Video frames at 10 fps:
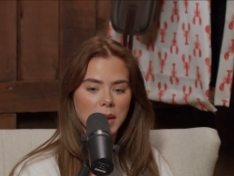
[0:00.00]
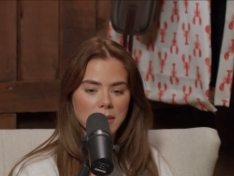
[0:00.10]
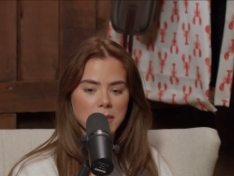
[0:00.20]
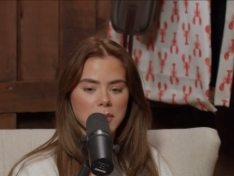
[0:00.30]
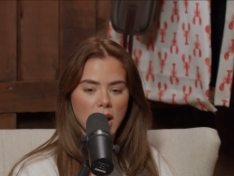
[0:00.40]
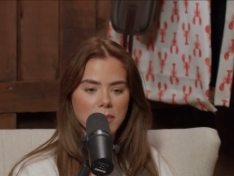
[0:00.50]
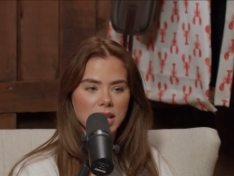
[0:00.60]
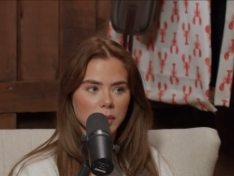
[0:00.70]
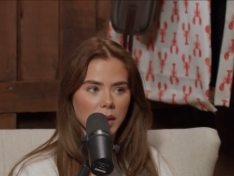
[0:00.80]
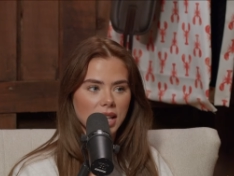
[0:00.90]
a baby by
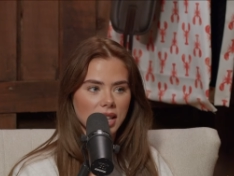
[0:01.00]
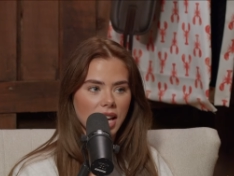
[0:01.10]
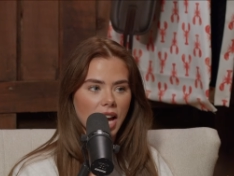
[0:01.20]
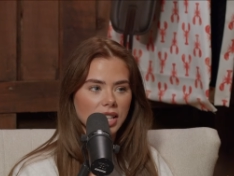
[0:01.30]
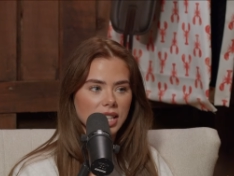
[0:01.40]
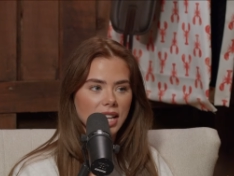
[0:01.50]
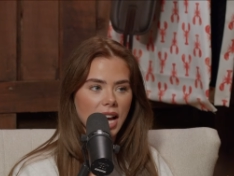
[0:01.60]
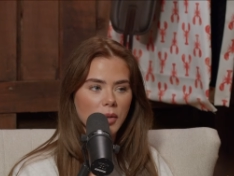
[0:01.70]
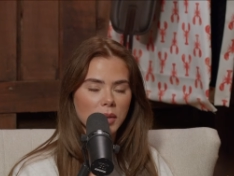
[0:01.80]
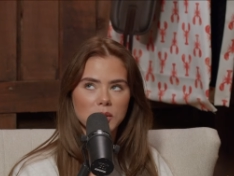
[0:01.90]
my twenty-third. And
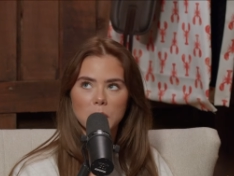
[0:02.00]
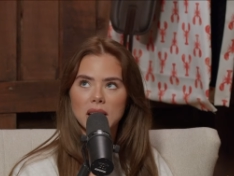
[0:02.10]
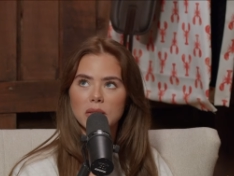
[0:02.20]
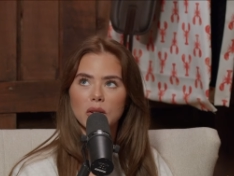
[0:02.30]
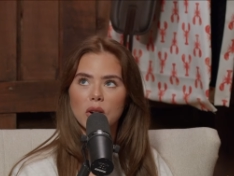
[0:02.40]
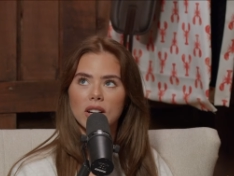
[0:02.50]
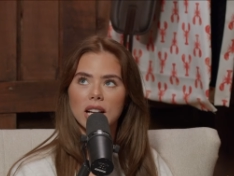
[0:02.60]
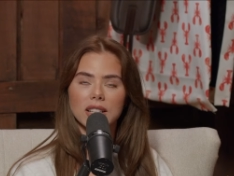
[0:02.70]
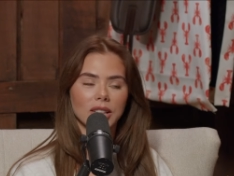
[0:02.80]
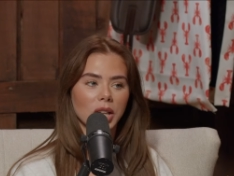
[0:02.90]
now I'm twenty-four and
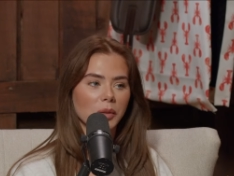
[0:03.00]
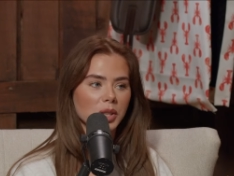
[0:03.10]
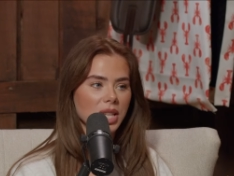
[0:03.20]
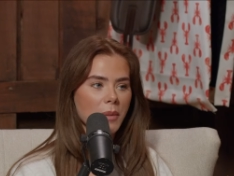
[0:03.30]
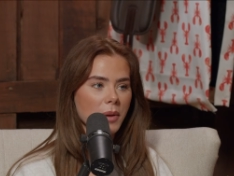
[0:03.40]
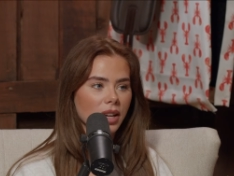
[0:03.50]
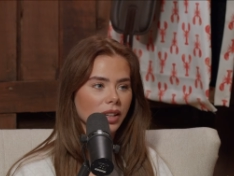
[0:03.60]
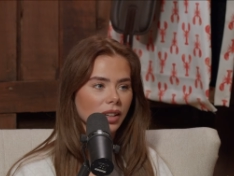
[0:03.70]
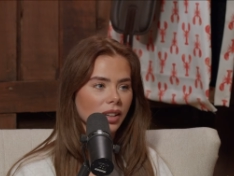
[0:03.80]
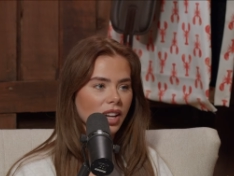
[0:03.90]
I don't know what's
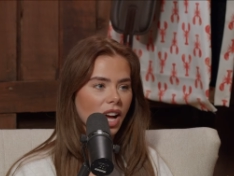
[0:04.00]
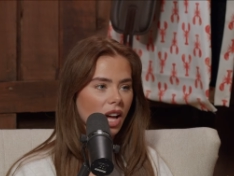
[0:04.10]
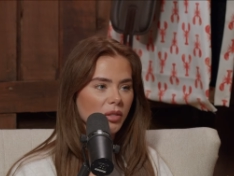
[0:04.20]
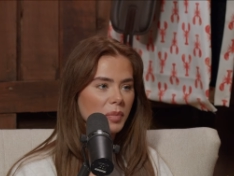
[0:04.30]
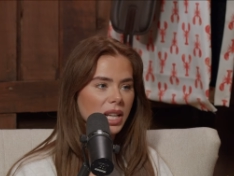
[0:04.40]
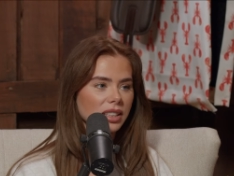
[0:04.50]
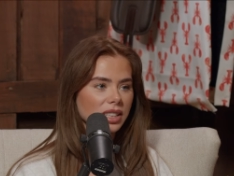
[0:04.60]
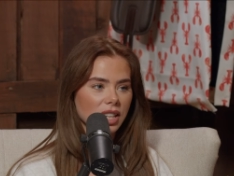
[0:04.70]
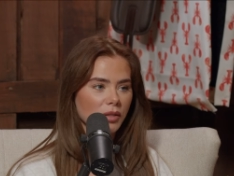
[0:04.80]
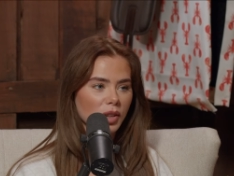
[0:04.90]
happened. I've blinked
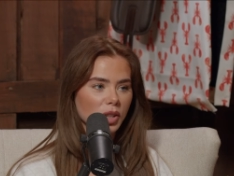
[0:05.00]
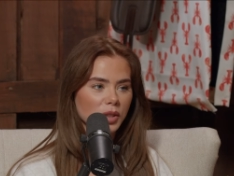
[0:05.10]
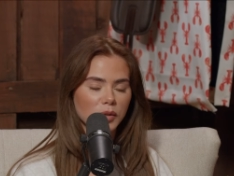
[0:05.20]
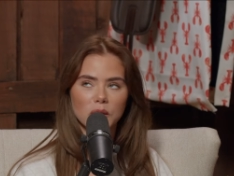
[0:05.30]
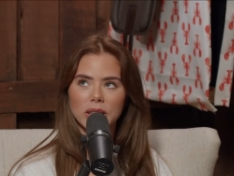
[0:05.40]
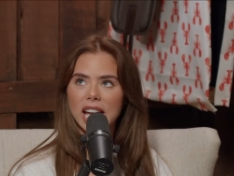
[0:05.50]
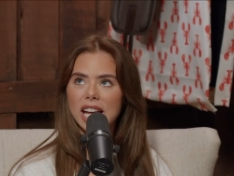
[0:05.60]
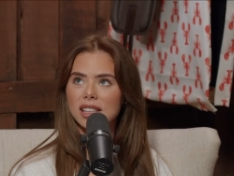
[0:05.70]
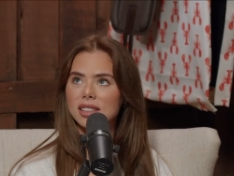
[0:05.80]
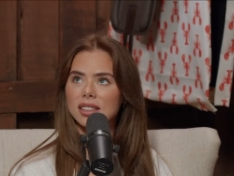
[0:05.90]
and I've lost four
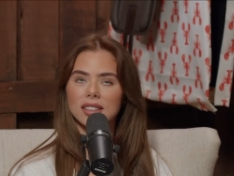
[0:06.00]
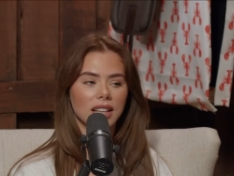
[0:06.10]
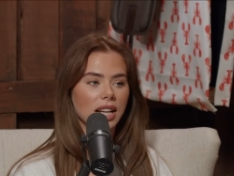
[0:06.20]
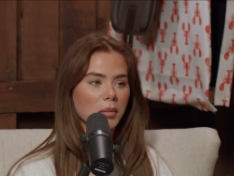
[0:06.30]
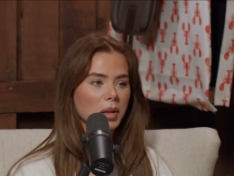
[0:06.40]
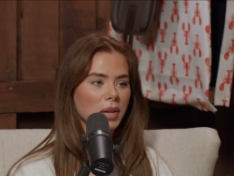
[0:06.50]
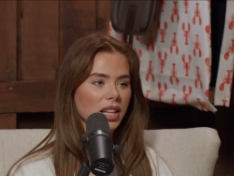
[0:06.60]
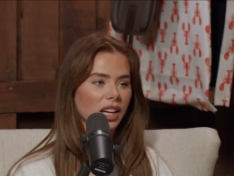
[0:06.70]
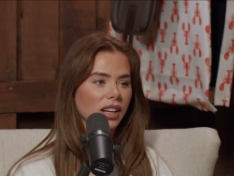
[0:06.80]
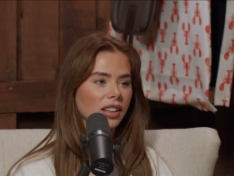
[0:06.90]
years. And I'm a
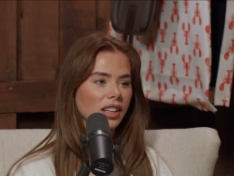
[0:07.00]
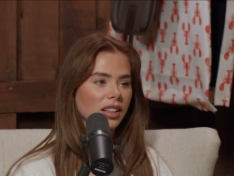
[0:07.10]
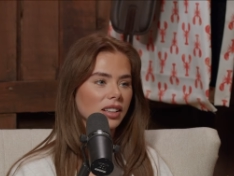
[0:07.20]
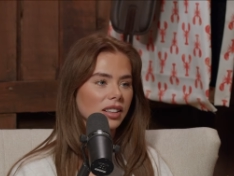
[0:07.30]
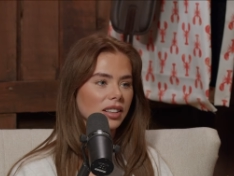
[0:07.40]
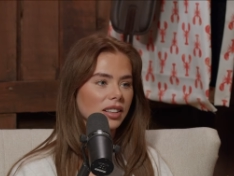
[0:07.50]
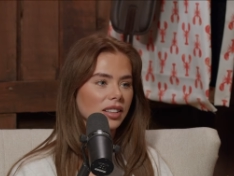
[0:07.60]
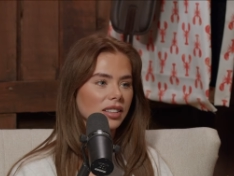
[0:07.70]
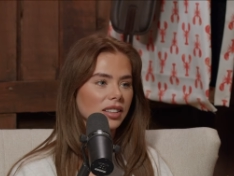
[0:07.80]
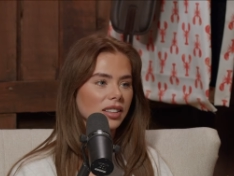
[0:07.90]
mother. Yeah, but again, I
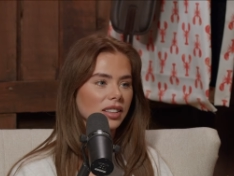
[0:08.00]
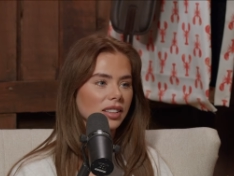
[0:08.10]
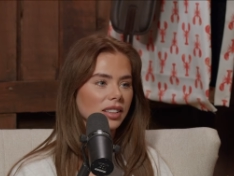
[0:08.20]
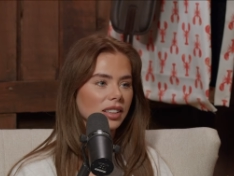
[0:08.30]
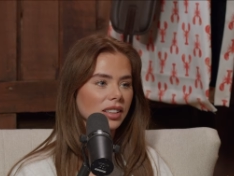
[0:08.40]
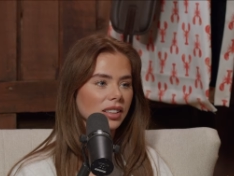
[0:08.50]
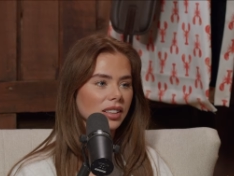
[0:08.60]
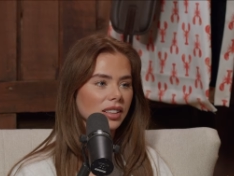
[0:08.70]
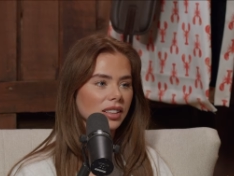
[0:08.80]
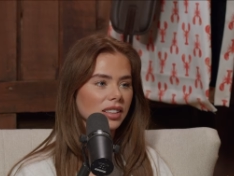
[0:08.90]
was fucking twenty-four
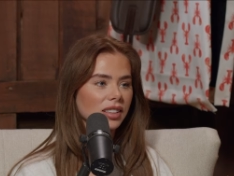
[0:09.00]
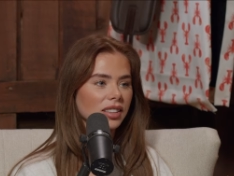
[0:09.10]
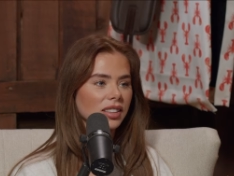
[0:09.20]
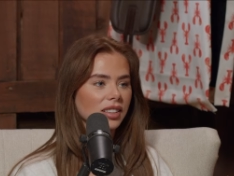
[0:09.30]
when I met